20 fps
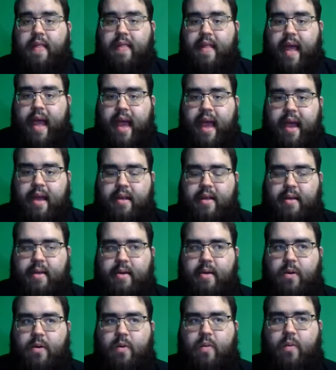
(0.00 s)
and that
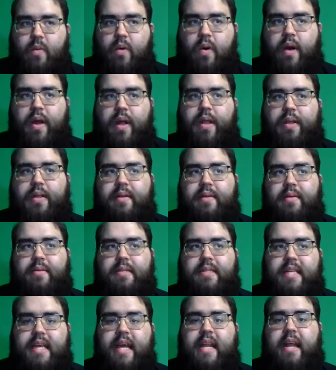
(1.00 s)
one
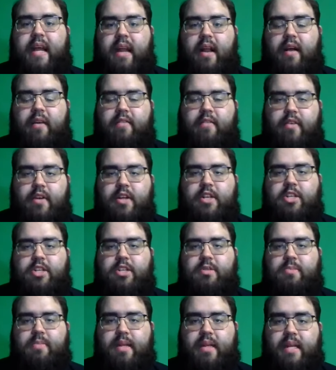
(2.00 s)
tenet of
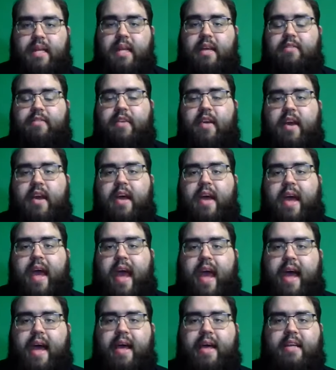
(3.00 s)
Christian belief
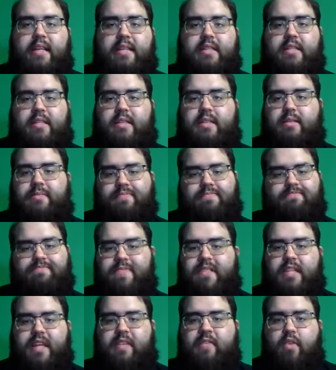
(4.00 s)
has
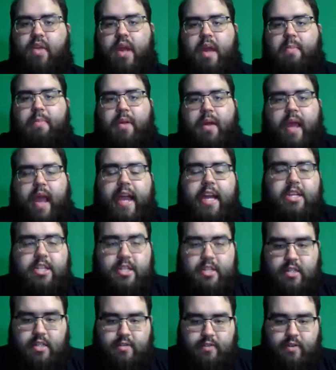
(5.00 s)
several
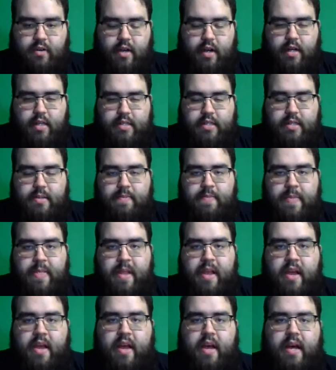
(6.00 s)
implications for us.